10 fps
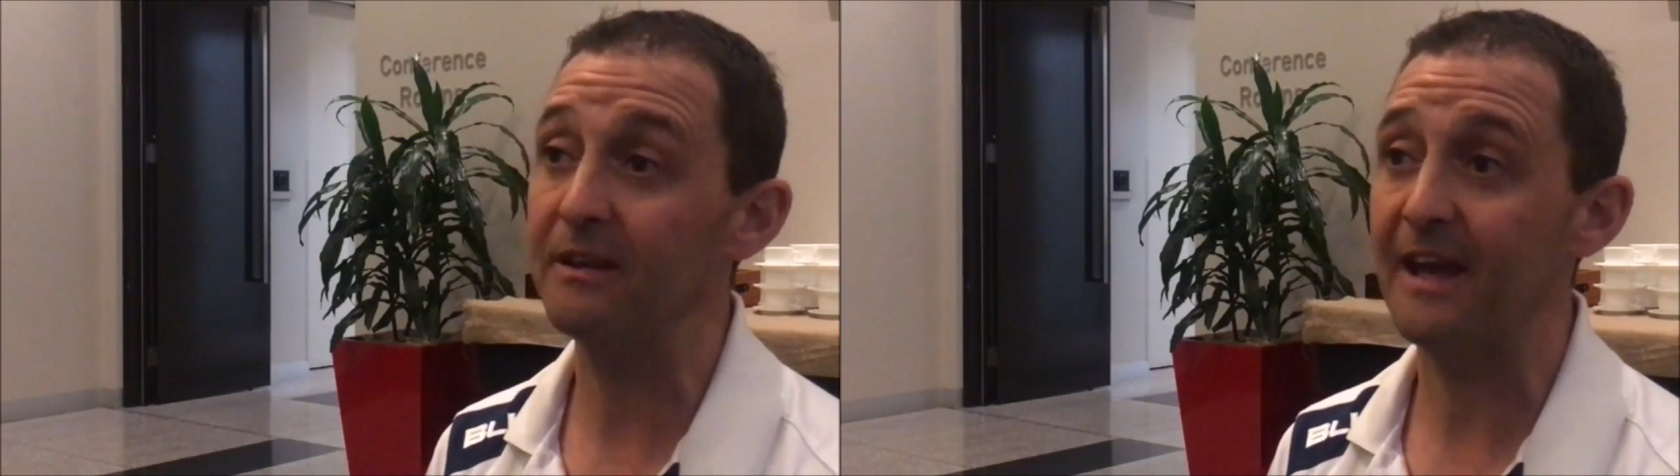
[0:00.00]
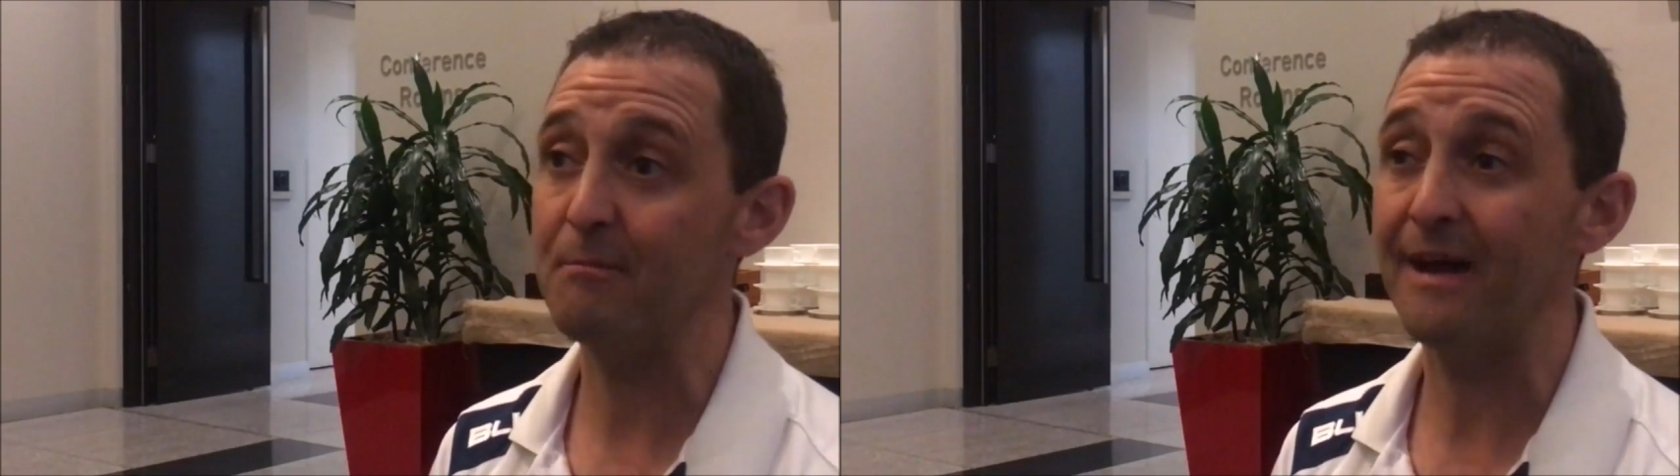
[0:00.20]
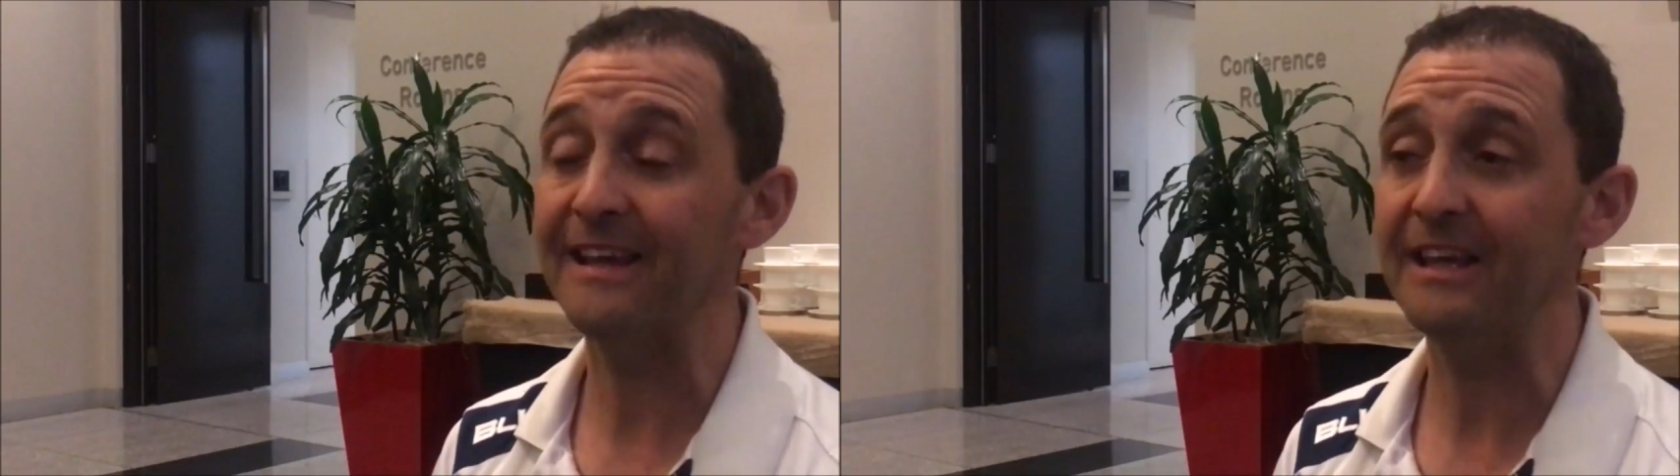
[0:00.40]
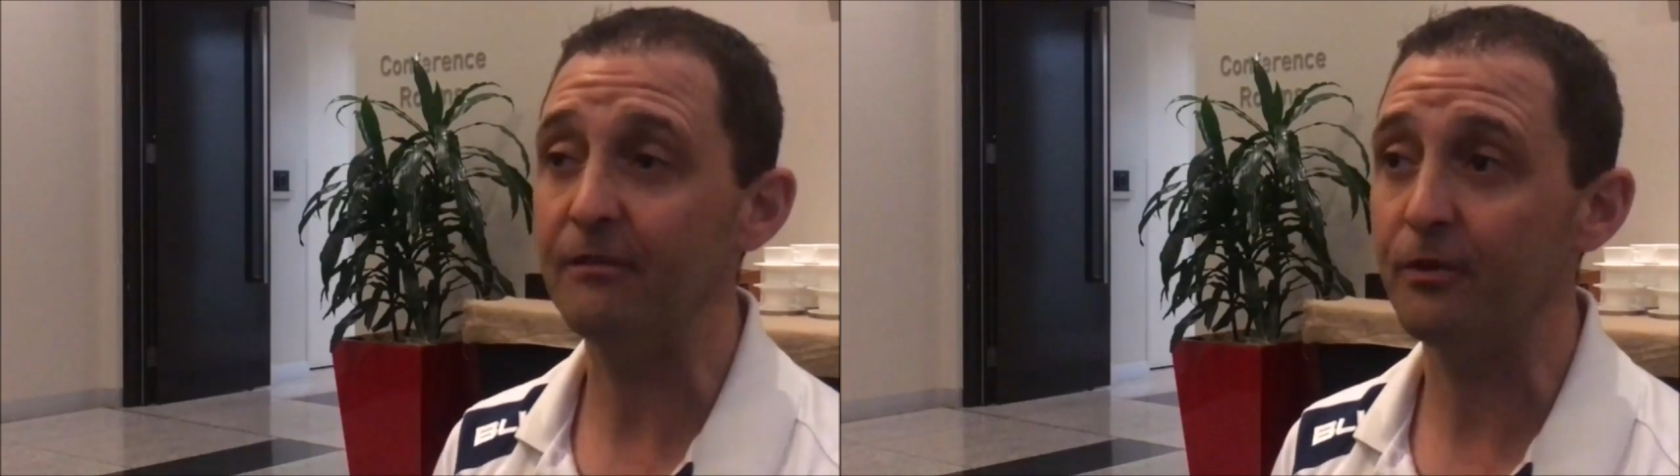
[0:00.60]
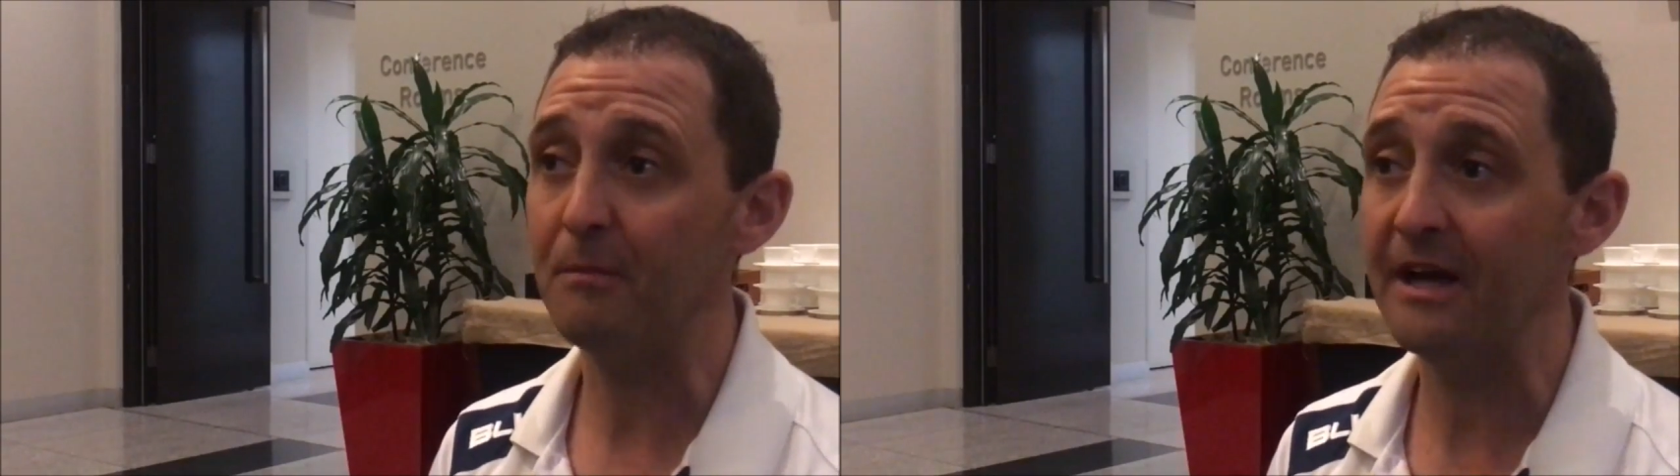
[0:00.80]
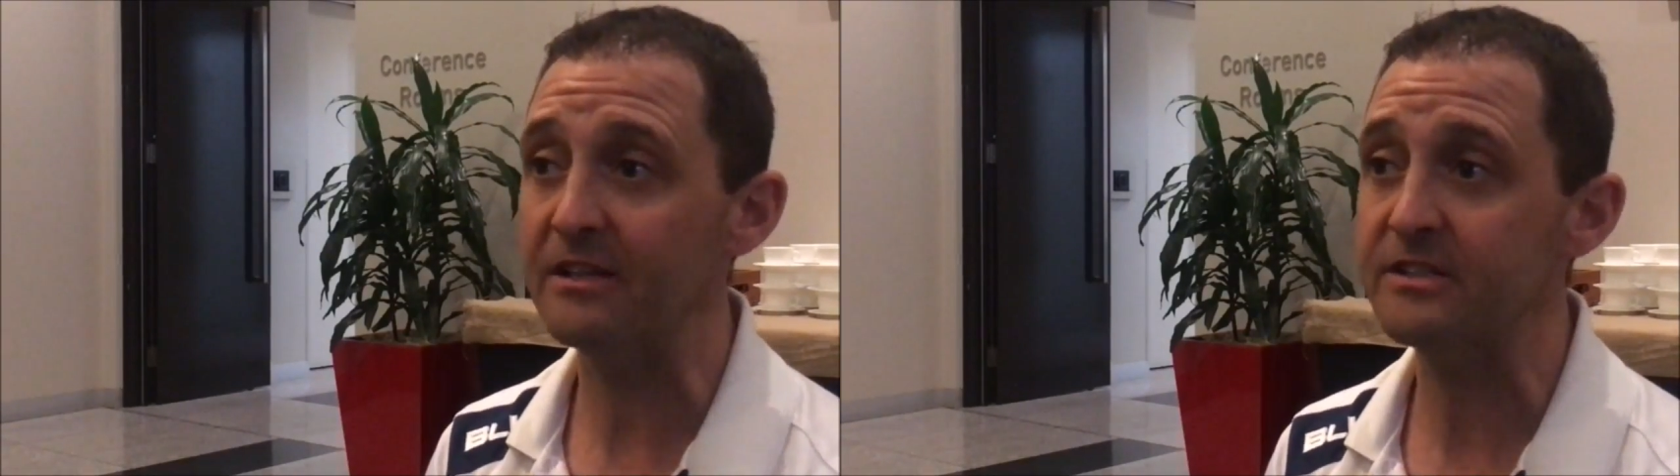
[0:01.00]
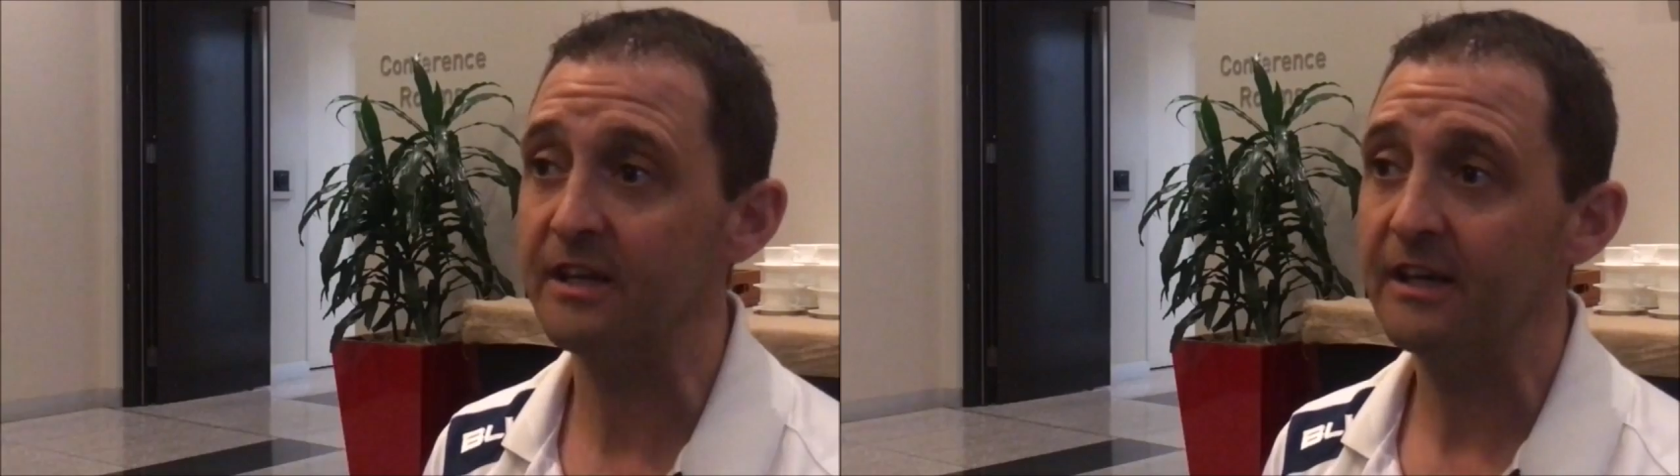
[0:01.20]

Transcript: they may hear from us